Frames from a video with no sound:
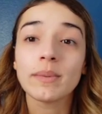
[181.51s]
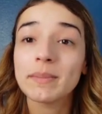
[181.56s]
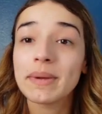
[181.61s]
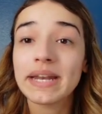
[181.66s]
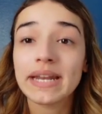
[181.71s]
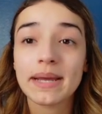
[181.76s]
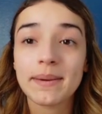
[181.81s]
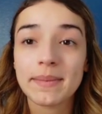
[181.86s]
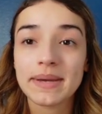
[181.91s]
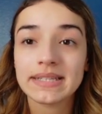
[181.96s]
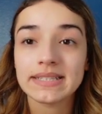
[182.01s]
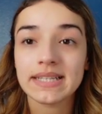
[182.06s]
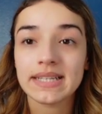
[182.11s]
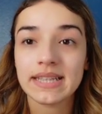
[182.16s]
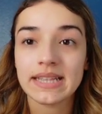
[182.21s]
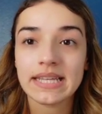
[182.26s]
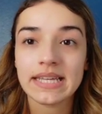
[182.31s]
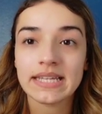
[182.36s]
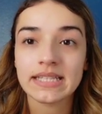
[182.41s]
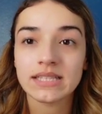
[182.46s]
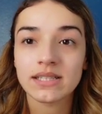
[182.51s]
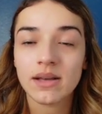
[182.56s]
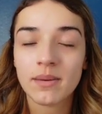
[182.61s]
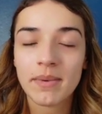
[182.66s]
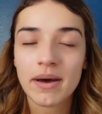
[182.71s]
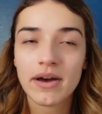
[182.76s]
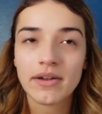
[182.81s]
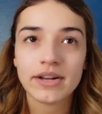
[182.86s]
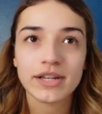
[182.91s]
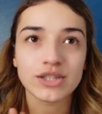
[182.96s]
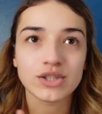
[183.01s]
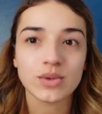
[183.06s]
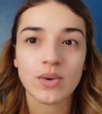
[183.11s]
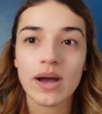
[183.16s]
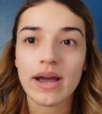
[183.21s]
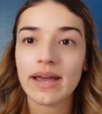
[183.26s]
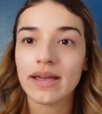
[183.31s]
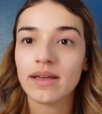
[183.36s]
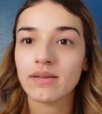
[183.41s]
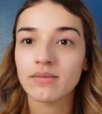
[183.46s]
many amazing things about it. So
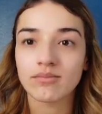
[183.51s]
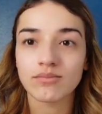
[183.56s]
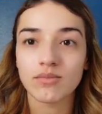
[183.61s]
I